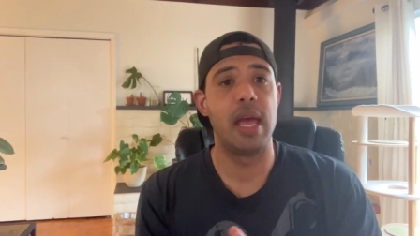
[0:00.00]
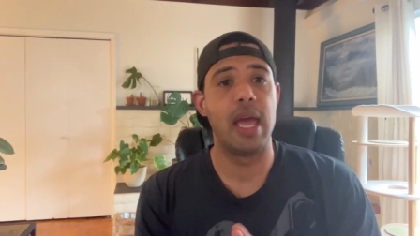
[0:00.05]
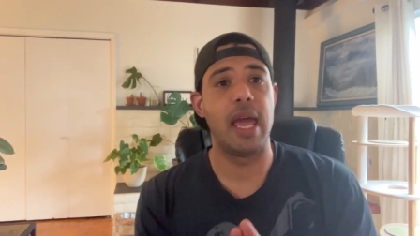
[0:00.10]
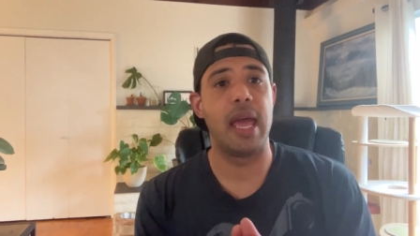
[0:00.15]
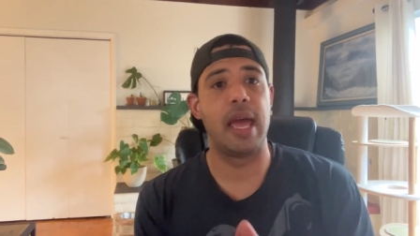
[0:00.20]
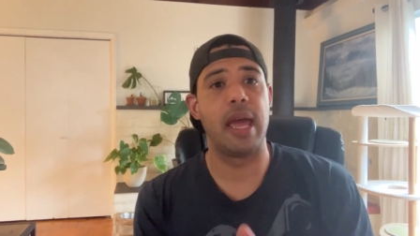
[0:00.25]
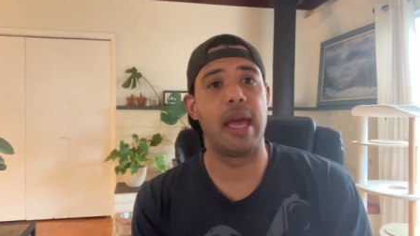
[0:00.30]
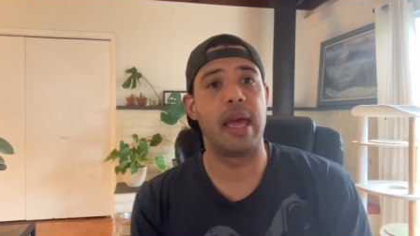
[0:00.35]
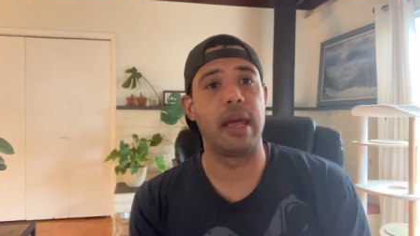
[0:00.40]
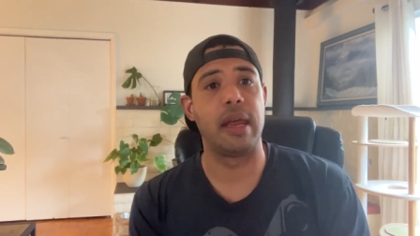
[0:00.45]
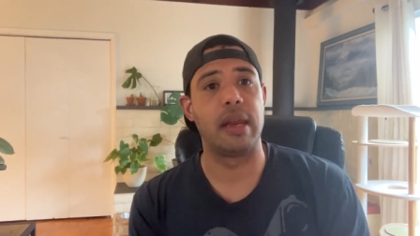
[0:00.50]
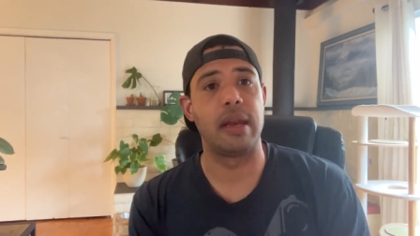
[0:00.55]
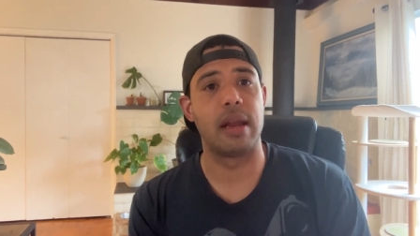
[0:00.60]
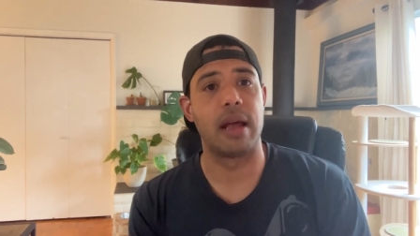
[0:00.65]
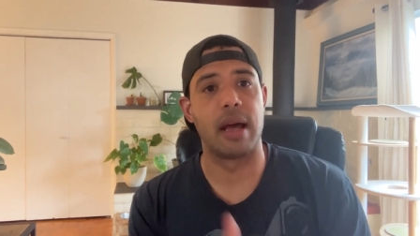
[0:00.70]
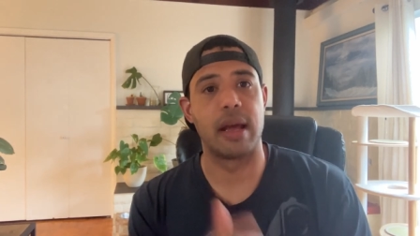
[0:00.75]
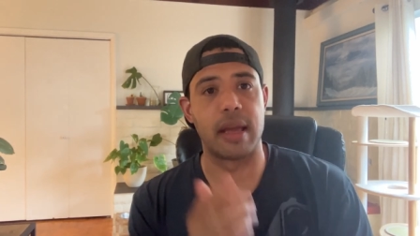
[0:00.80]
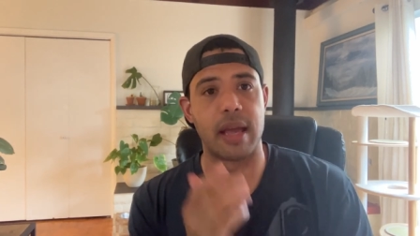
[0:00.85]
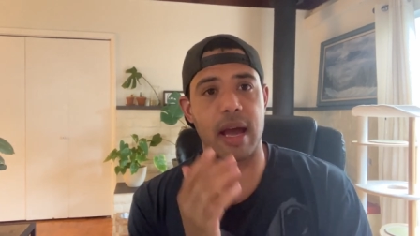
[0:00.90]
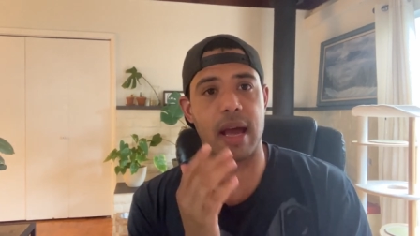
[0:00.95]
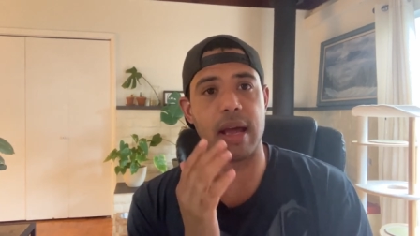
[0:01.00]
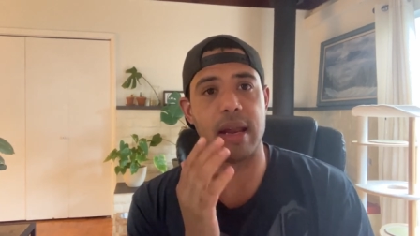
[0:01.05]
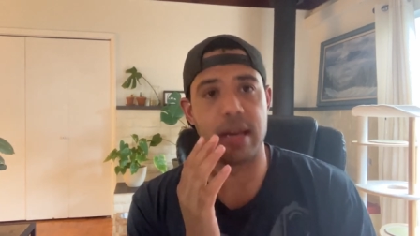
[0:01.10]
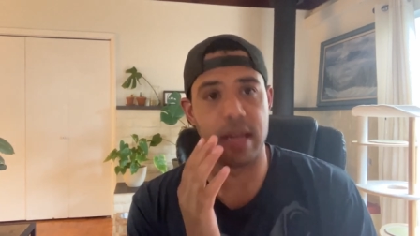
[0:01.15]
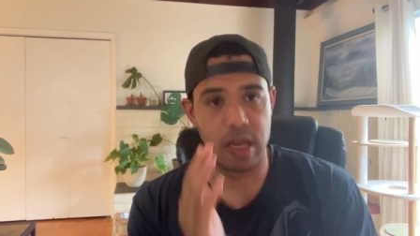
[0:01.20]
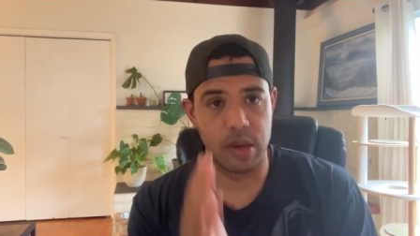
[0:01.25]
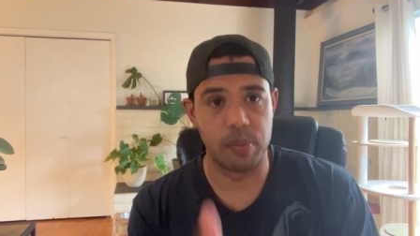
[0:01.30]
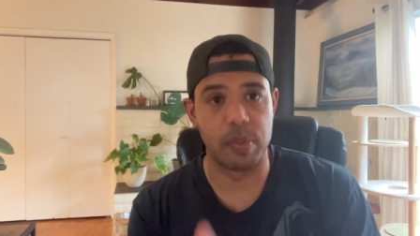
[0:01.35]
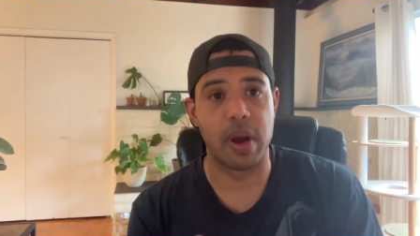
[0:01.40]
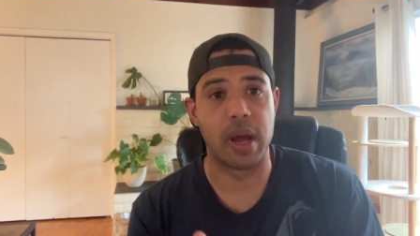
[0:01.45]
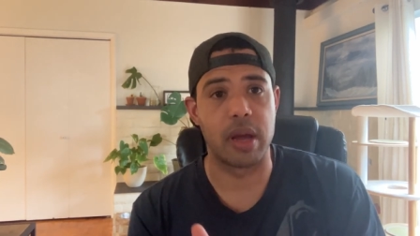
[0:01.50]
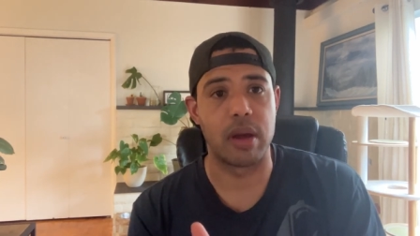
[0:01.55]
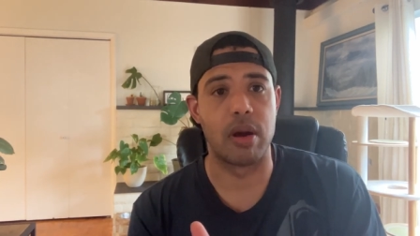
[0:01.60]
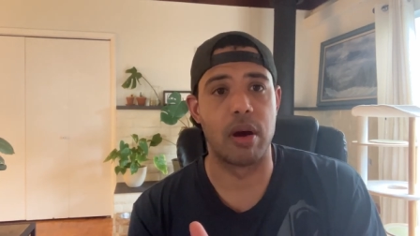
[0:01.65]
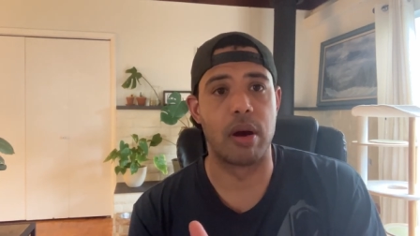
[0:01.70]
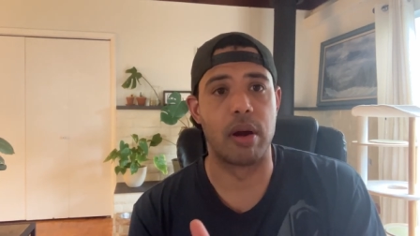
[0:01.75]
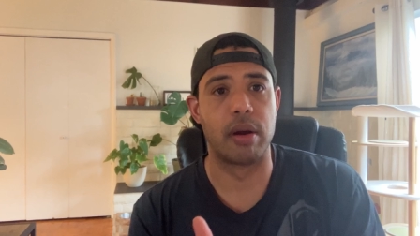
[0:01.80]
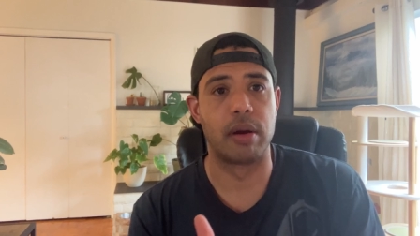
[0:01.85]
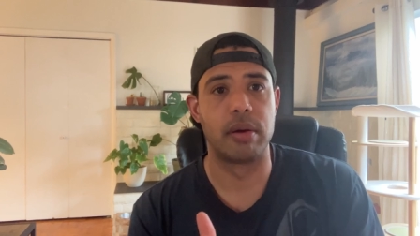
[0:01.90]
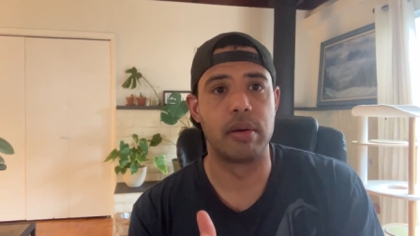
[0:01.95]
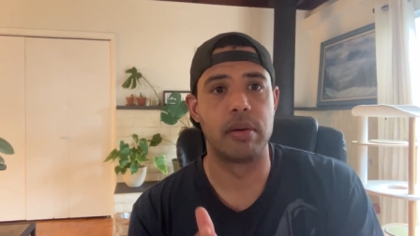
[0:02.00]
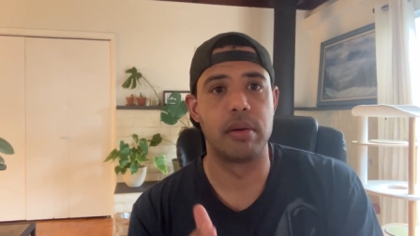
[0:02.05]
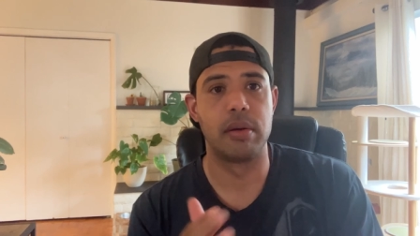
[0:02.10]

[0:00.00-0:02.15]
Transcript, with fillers: and I got hit by a car.